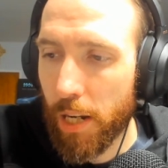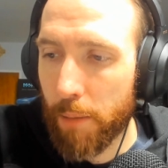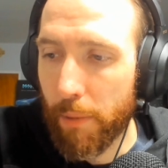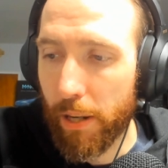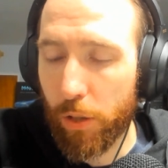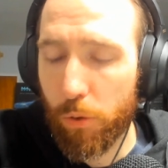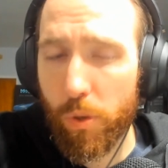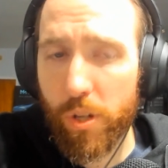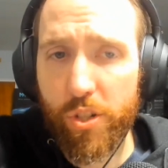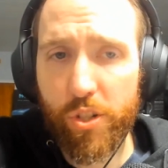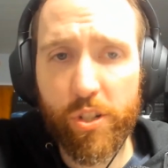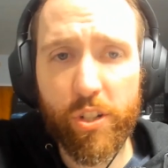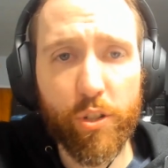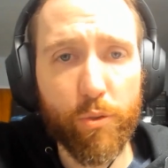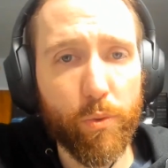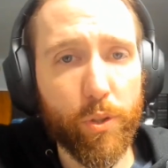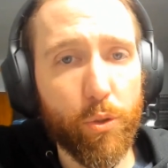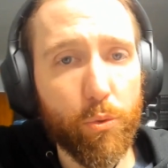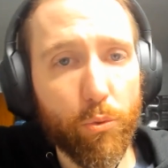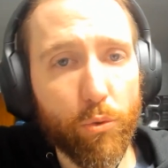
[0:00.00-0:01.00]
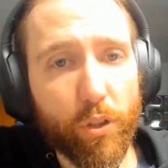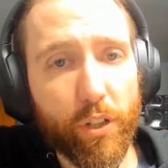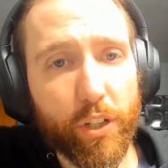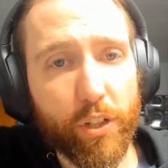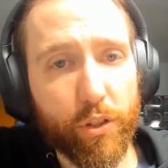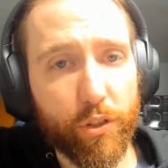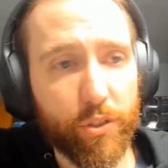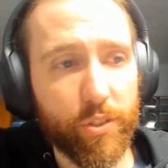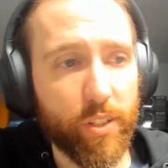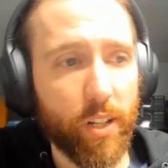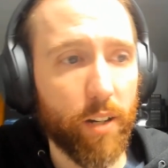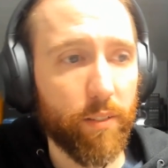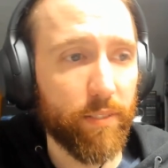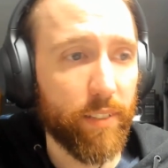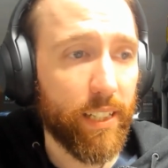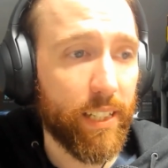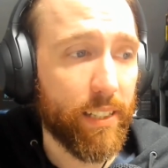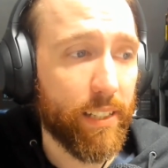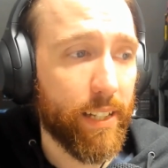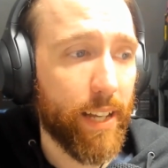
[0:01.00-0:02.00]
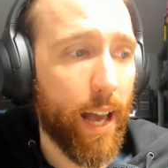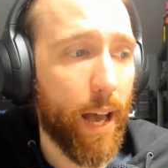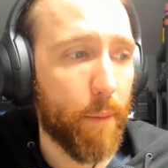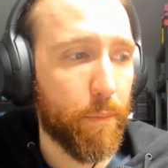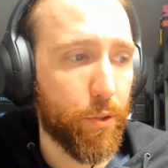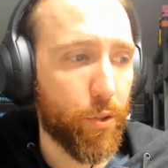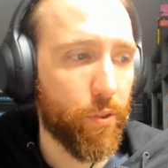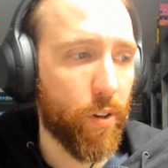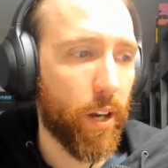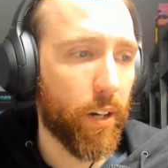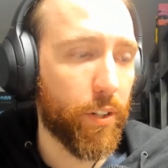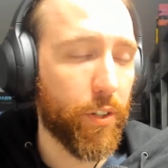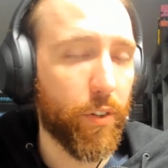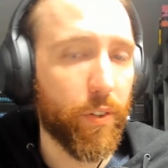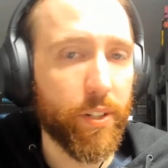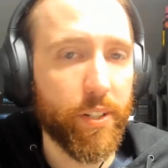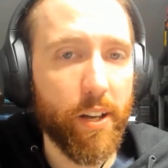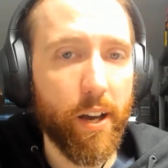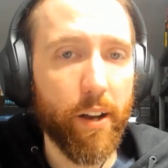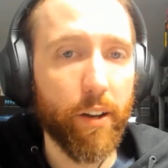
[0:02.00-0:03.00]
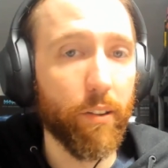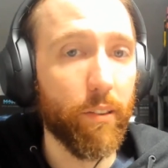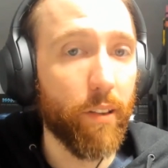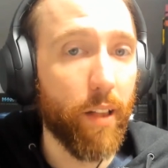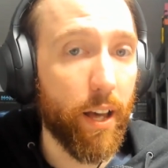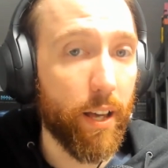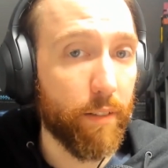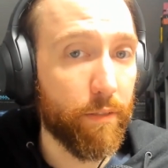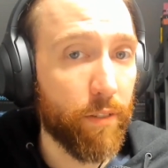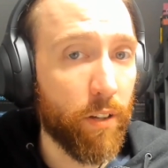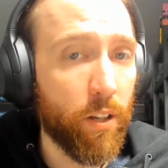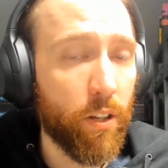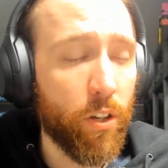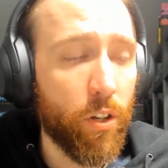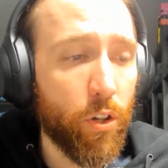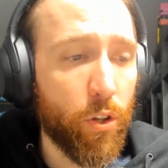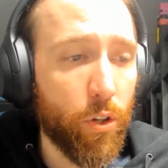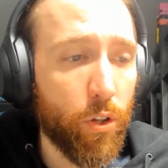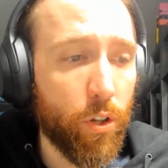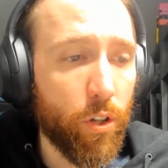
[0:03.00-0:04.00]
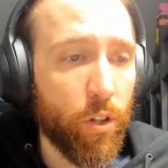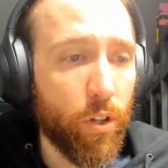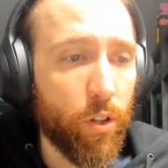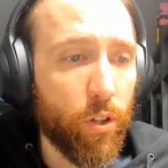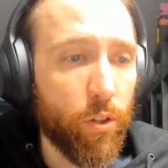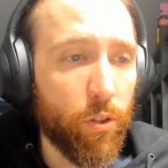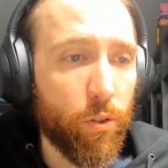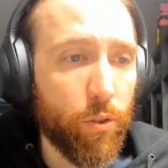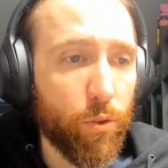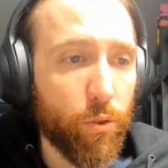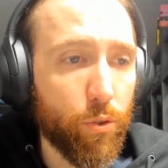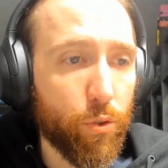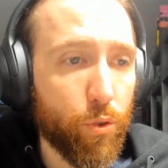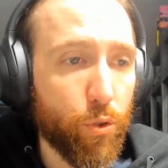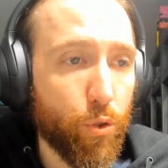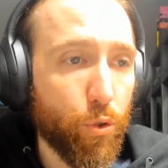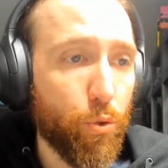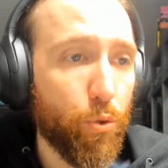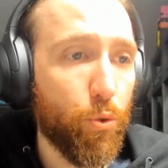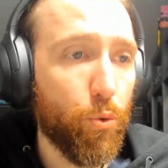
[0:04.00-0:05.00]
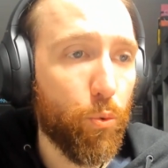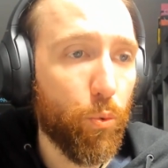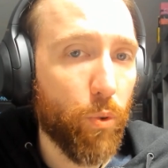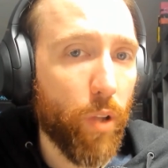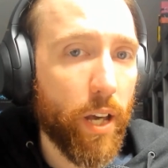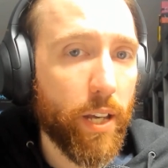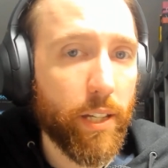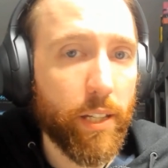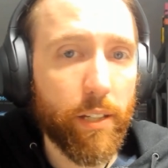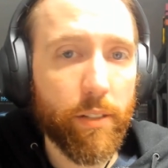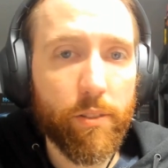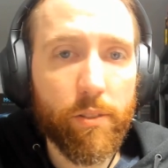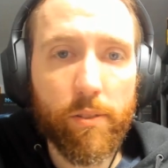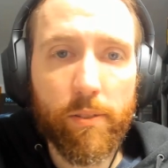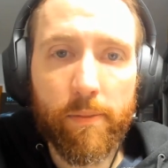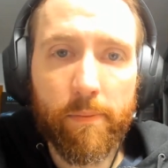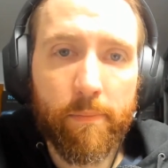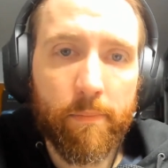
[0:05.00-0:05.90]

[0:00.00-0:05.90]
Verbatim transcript: My question is when you look at yourself in the abstract, your entire life, do you like it?